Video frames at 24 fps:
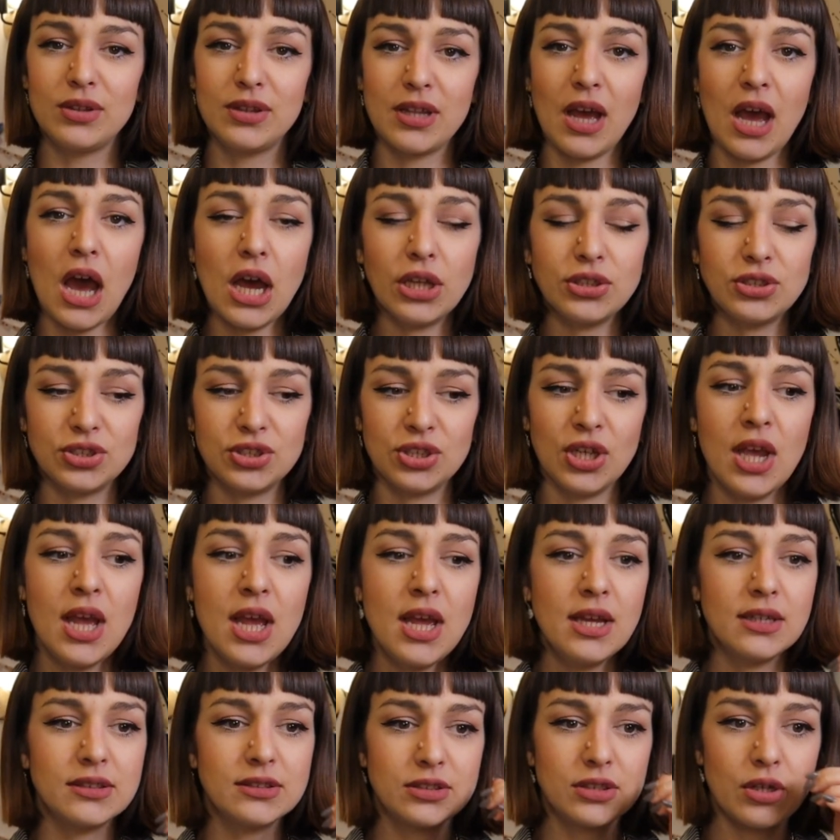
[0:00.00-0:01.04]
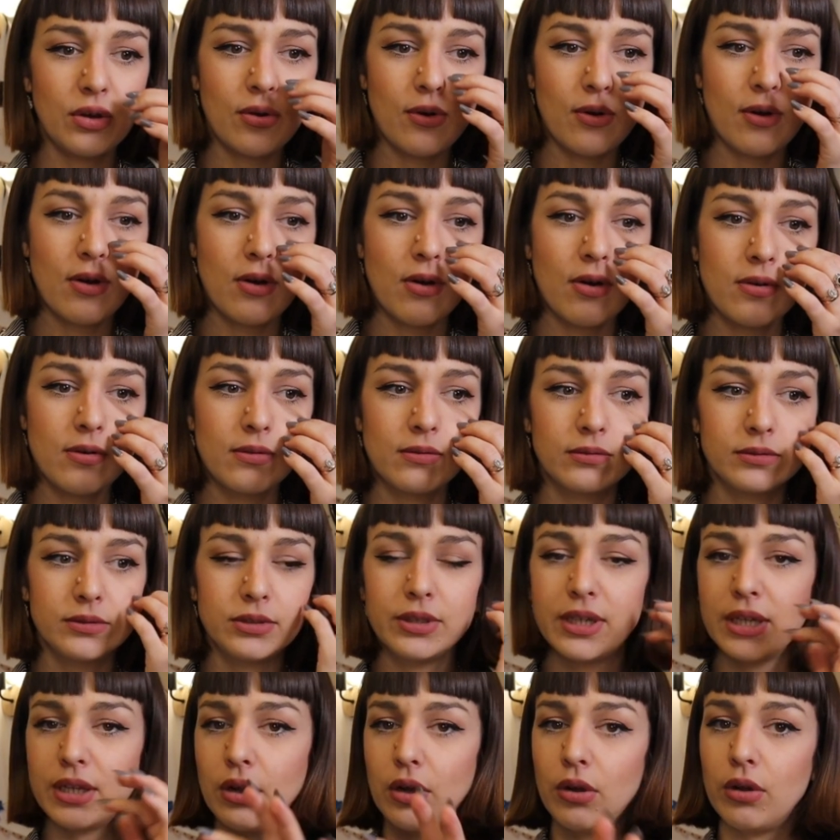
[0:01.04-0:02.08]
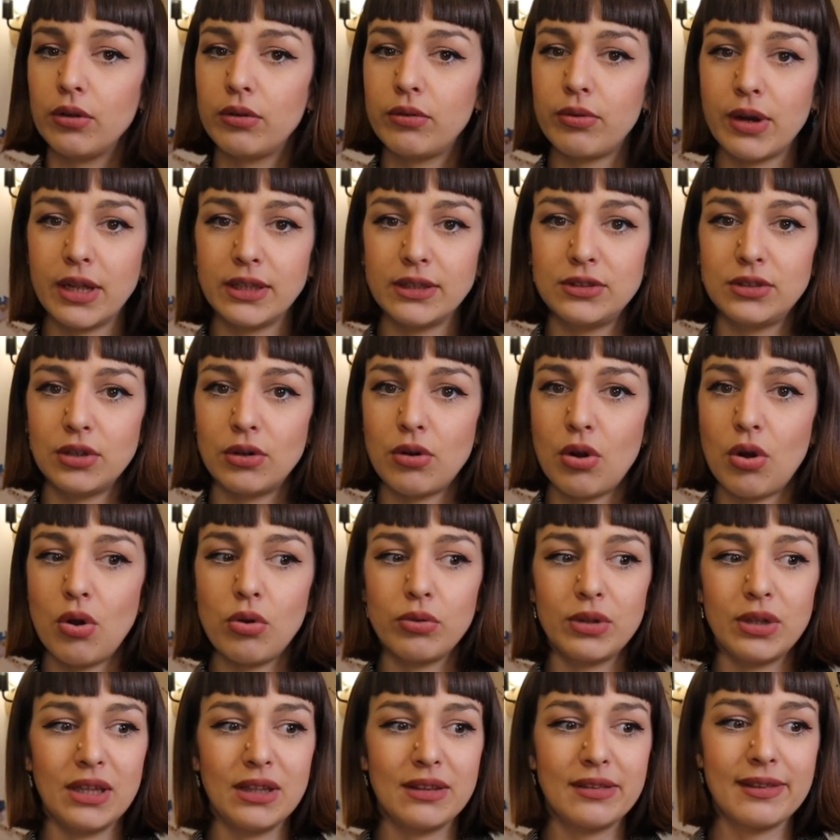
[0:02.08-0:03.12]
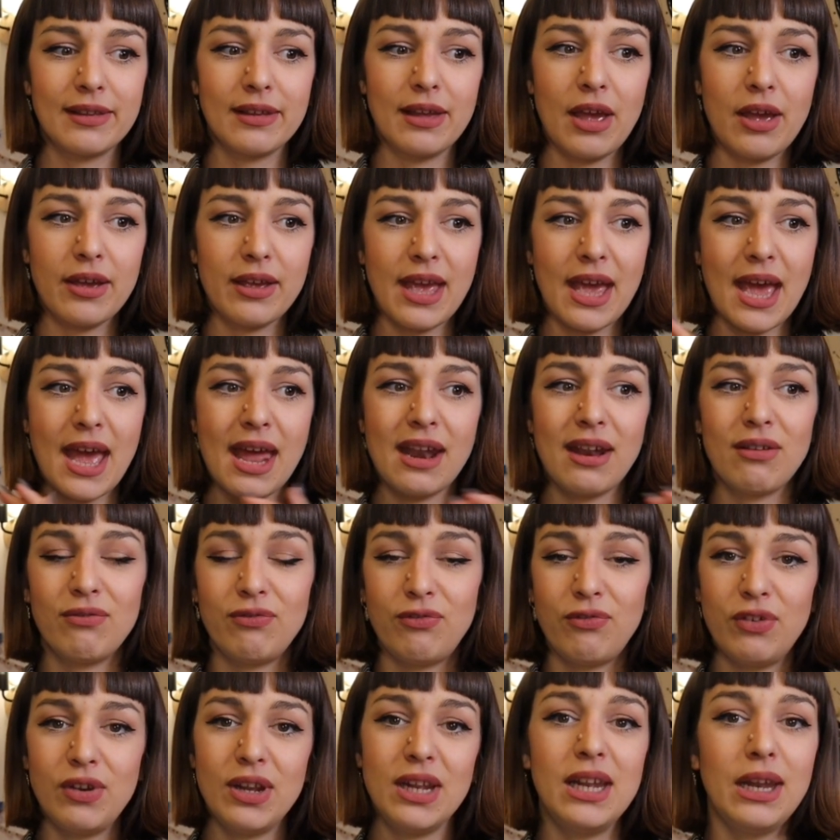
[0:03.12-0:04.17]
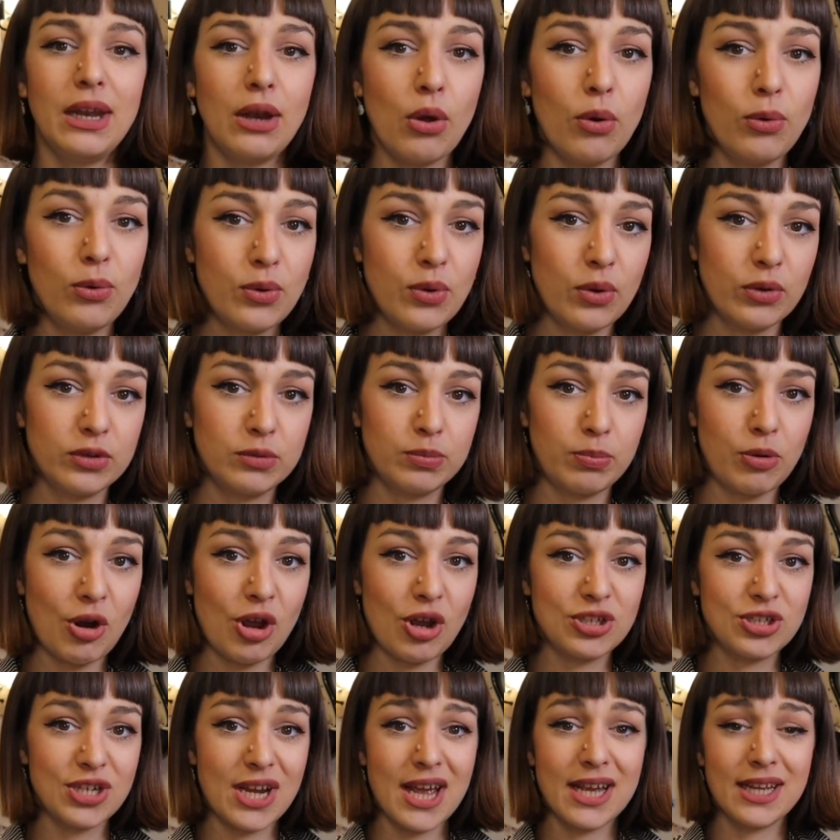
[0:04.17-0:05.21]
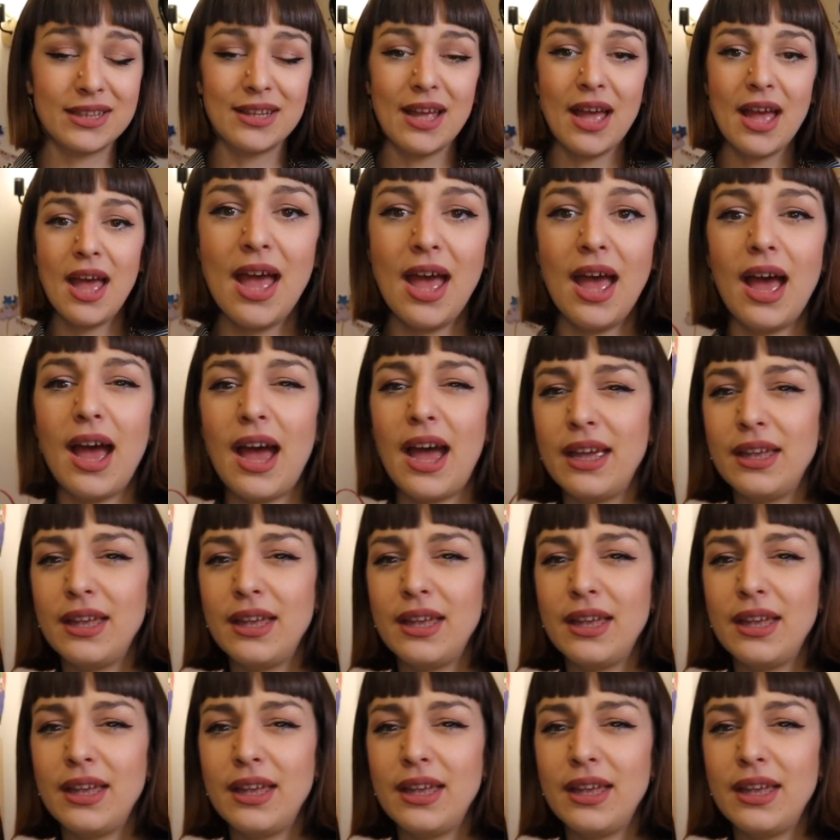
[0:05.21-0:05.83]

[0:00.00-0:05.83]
touch. So you can all create your own. It's again really low cost project. I